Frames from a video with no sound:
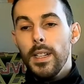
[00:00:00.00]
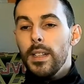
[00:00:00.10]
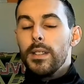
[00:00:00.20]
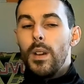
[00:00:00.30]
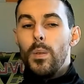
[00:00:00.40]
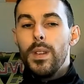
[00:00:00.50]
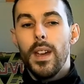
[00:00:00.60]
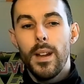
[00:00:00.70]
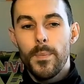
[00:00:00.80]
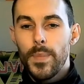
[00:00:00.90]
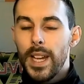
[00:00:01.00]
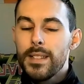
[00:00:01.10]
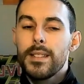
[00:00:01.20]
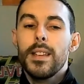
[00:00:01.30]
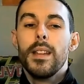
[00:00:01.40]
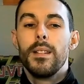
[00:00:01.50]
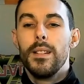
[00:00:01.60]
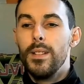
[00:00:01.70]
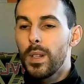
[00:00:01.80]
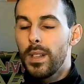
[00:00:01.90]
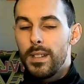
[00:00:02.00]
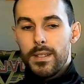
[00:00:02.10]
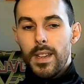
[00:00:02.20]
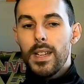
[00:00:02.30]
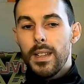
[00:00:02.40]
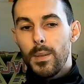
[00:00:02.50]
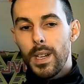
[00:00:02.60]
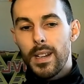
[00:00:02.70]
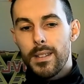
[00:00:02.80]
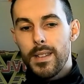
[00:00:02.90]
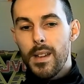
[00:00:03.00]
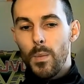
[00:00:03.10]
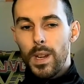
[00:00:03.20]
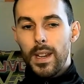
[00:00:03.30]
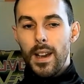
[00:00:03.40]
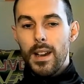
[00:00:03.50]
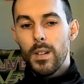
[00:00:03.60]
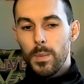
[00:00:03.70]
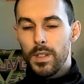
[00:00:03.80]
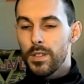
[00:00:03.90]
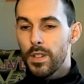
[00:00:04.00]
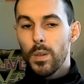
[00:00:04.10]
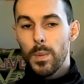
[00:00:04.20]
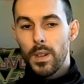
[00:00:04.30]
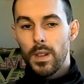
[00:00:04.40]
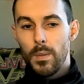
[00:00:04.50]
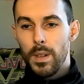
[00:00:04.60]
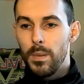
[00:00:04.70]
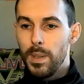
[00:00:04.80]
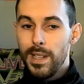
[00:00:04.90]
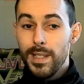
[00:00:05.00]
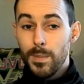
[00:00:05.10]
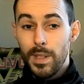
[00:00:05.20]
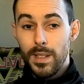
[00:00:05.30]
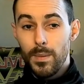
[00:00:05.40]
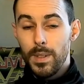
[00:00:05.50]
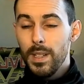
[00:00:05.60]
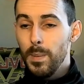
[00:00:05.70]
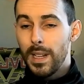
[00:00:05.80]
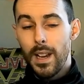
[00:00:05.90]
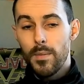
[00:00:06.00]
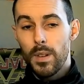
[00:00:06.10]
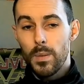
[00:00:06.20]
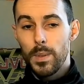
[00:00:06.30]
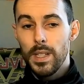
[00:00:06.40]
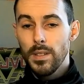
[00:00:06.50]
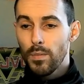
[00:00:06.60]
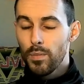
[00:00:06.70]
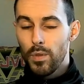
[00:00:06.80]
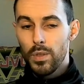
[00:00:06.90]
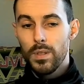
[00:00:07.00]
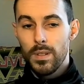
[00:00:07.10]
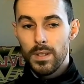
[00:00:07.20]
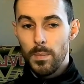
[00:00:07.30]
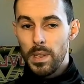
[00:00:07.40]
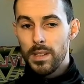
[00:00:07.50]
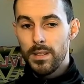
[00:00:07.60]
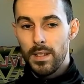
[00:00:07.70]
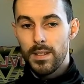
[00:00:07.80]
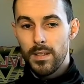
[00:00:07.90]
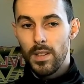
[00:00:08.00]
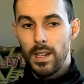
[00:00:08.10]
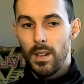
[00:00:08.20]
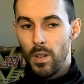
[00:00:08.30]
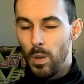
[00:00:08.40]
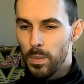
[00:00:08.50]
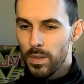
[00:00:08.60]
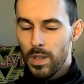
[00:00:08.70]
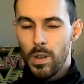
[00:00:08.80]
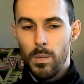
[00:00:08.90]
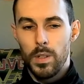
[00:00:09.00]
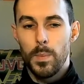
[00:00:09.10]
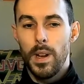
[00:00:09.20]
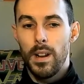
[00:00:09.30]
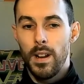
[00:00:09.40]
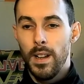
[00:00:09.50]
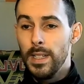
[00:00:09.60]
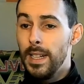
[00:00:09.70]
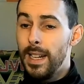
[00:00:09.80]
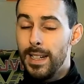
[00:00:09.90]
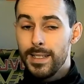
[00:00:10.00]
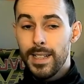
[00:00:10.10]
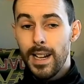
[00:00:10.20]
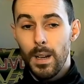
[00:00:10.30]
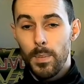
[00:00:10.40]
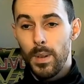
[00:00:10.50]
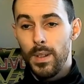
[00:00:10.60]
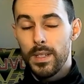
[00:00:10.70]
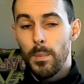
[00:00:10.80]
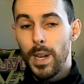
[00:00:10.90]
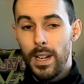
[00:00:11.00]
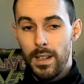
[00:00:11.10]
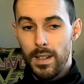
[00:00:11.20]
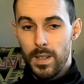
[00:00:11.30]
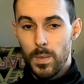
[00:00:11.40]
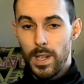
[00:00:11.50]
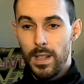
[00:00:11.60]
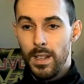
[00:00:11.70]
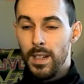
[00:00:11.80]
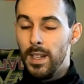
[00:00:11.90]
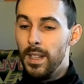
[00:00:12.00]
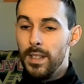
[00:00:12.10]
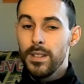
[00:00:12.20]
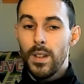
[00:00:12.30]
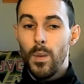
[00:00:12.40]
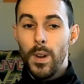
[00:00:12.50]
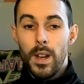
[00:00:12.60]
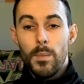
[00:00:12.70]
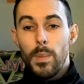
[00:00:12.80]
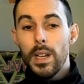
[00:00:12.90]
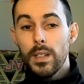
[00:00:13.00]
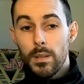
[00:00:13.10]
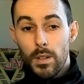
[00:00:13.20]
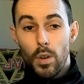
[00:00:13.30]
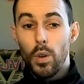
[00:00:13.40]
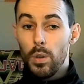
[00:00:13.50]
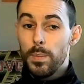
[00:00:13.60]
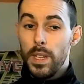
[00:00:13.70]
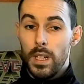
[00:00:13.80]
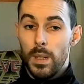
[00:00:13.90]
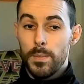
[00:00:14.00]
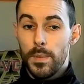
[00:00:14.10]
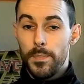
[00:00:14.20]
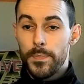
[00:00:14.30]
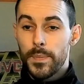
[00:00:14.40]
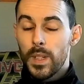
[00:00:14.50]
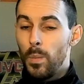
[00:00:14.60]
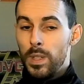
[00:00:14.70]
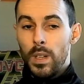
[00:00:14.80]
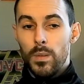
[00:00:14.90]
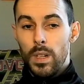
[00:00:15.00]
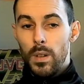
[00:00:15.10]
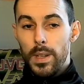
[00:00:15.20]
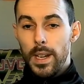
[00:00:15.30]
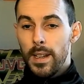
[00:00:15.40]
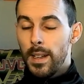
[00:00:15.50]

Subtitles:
So, yeah, as I said, look, it's the same thing with Lacazette. We cannot be stupid here. We need to be clever. We need to run the business side of the club so much better. And that applies to Balogun as well. So Balogun could be an option. We don't know yet.